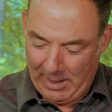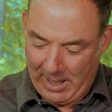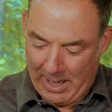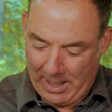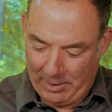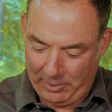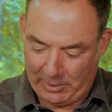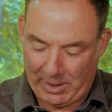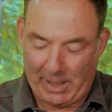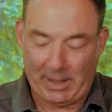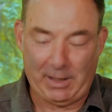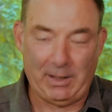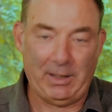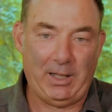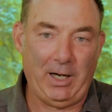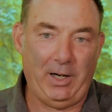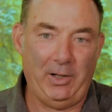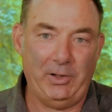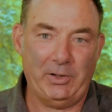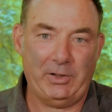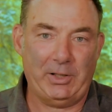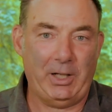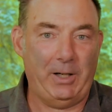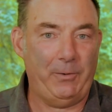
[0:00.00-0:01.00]
how you're taking care
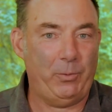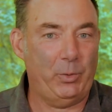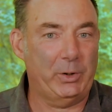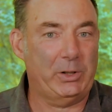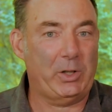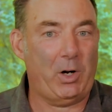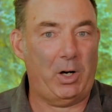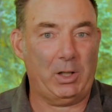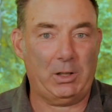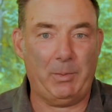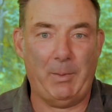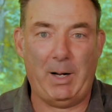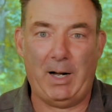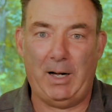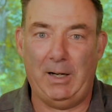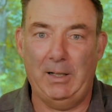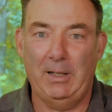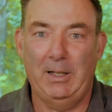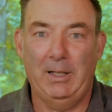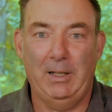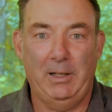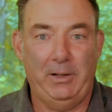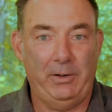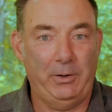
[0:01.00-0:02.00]
of your stuff. We talked
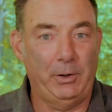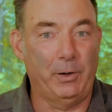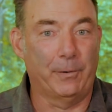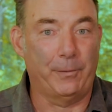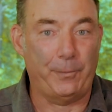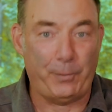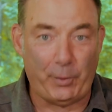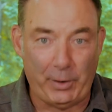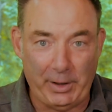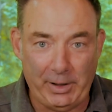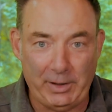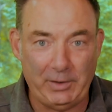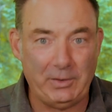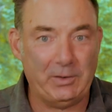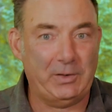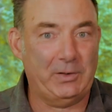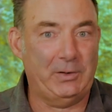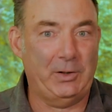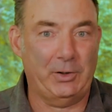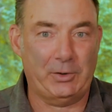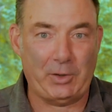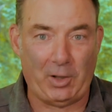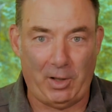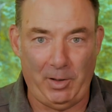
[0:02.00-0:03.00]
about your friends
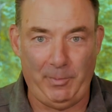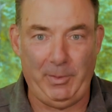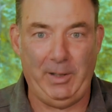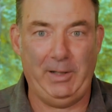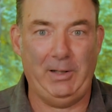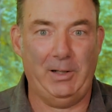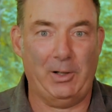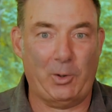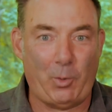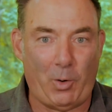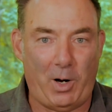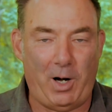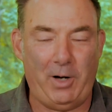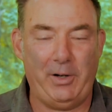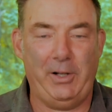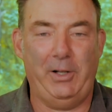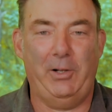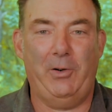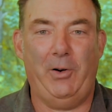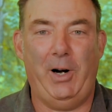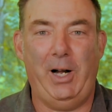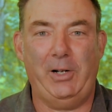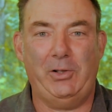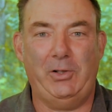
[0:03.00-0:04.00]
determining the quality
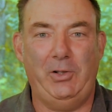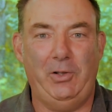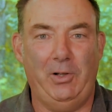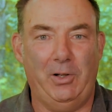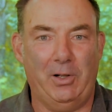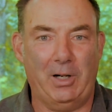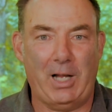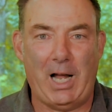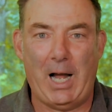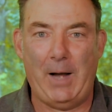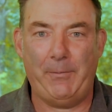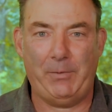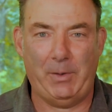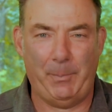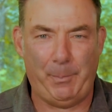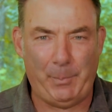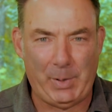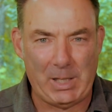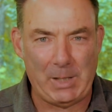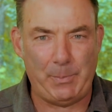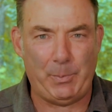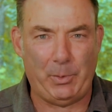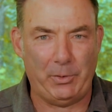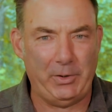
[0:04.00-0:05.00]
and direction of your life, the
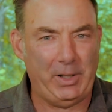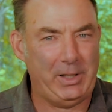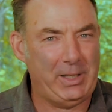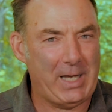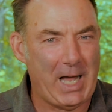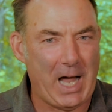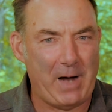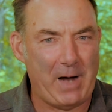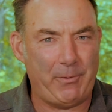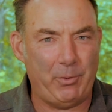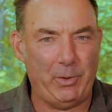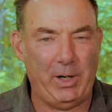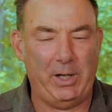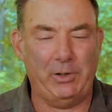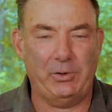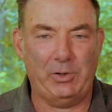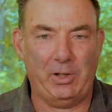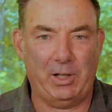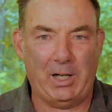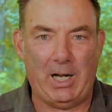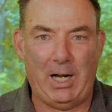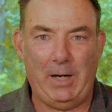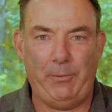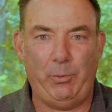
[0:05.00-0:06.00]
people that you have around
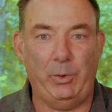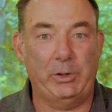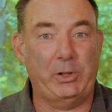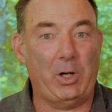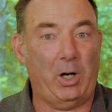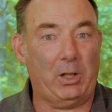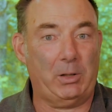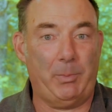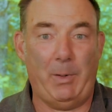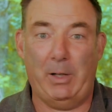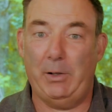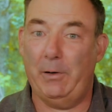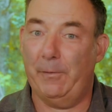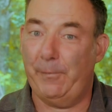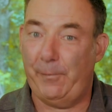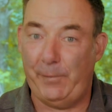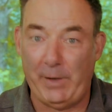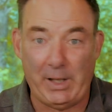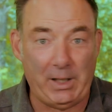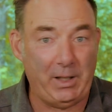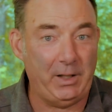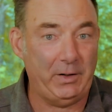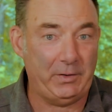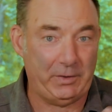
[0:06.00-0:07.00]
your life. We talked about your
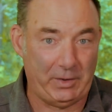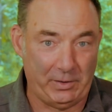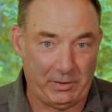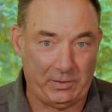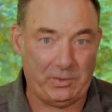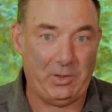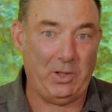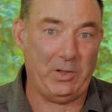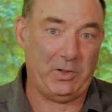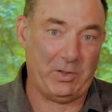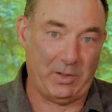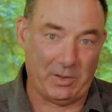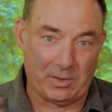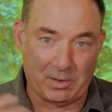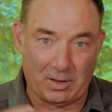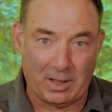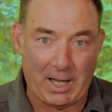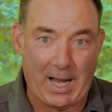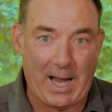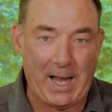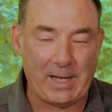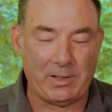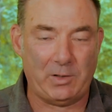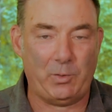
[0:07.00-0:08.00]
fitness just this
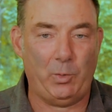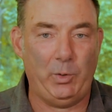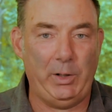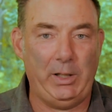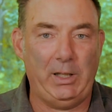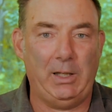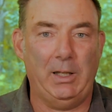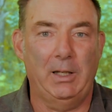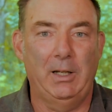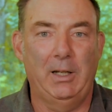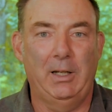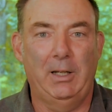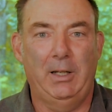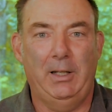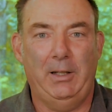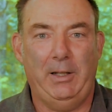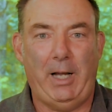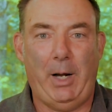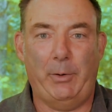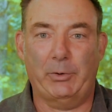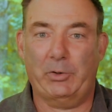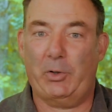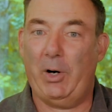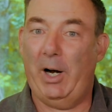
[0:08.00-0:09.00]
last week.
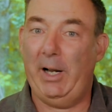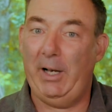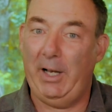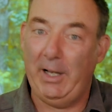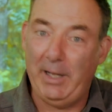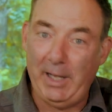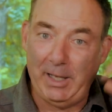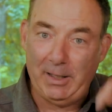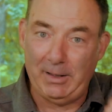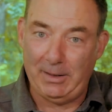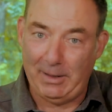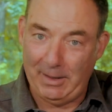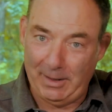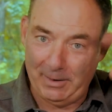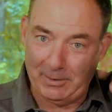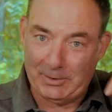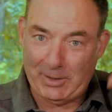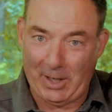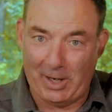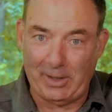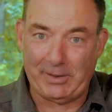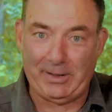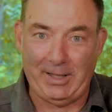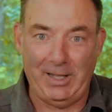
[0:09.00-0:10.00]
That was great. And then
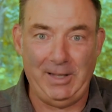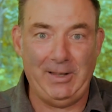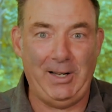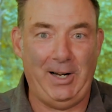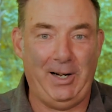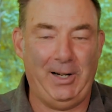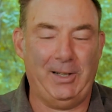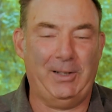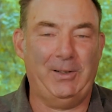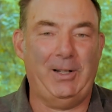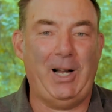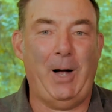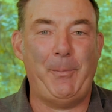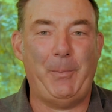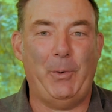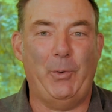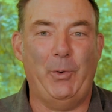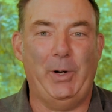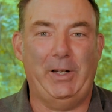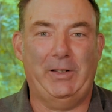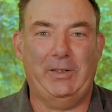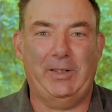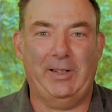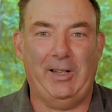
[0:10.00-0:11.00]
tucked in there a couple
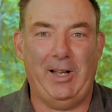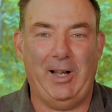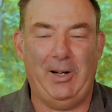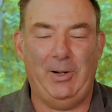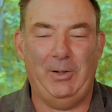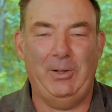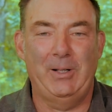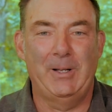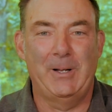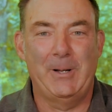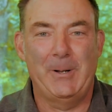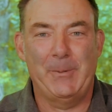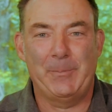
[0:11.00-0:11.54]
weeks ago,